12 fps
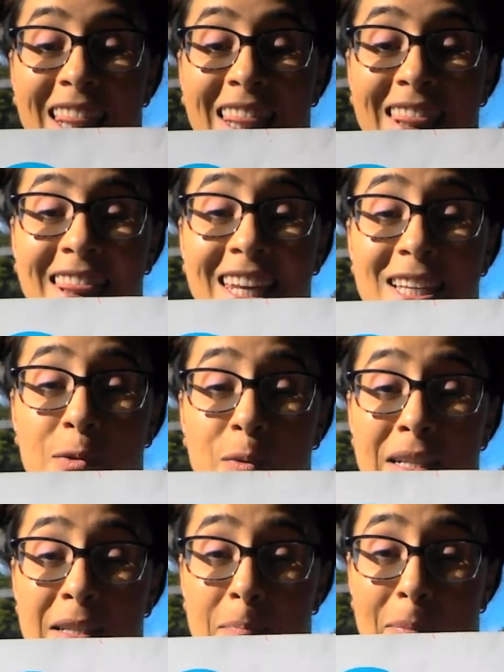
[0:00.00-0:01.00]
This
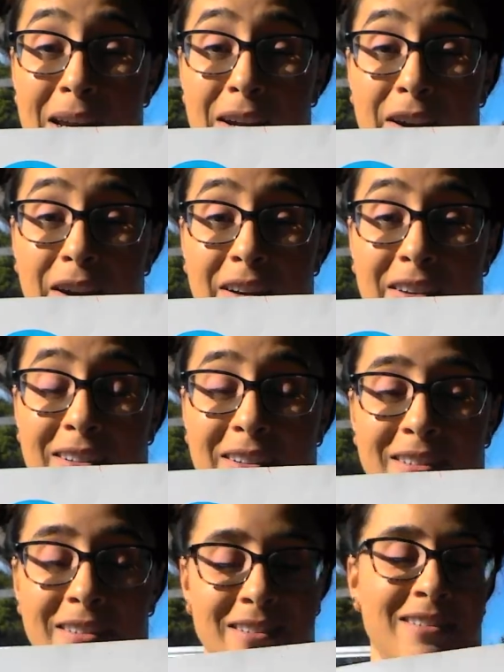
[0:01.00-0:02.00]
one's bigger.
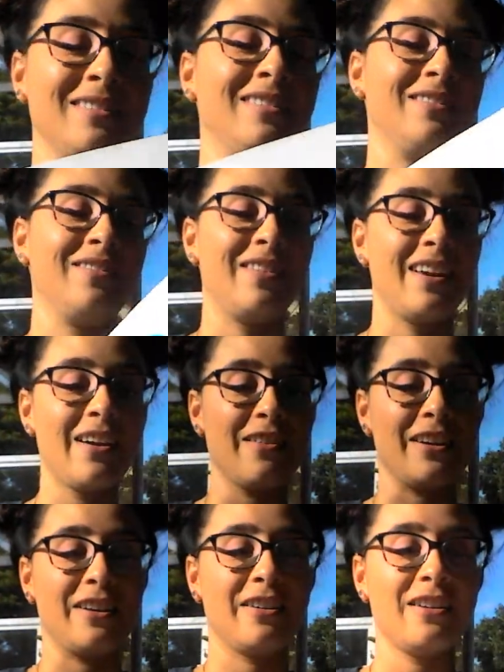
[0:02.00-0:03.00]
Very
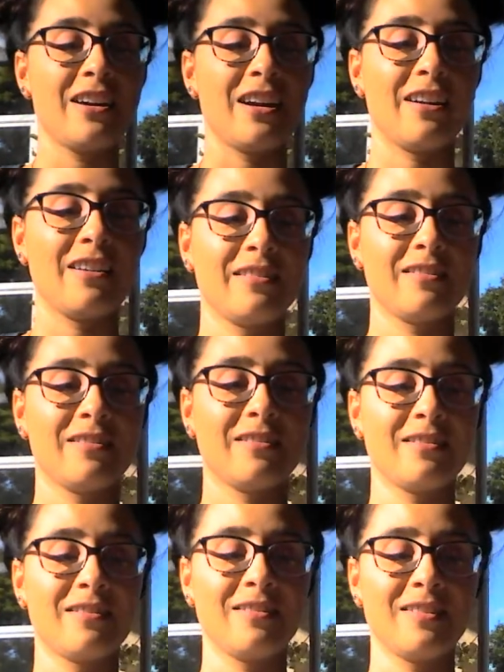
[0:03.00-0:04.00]
good.
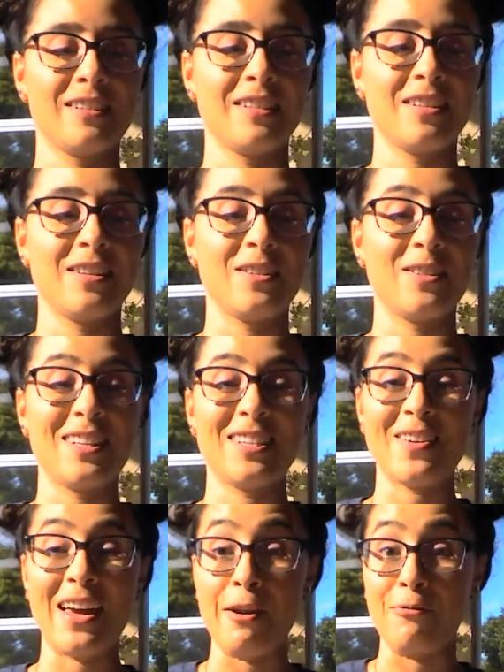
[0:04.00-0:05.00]
So let's go
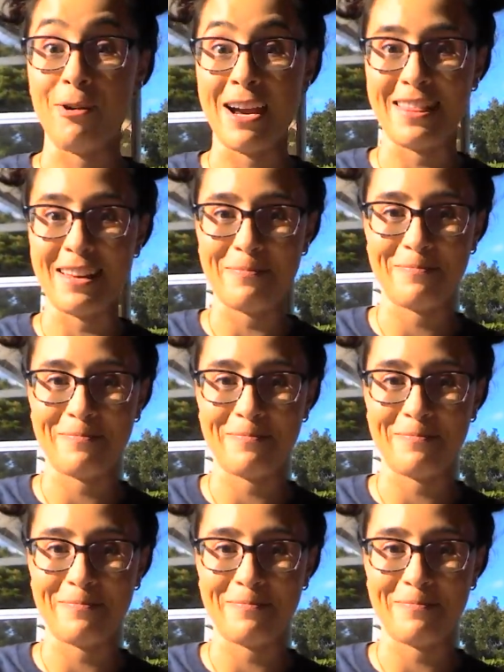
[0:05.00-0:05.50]
ahead and write them.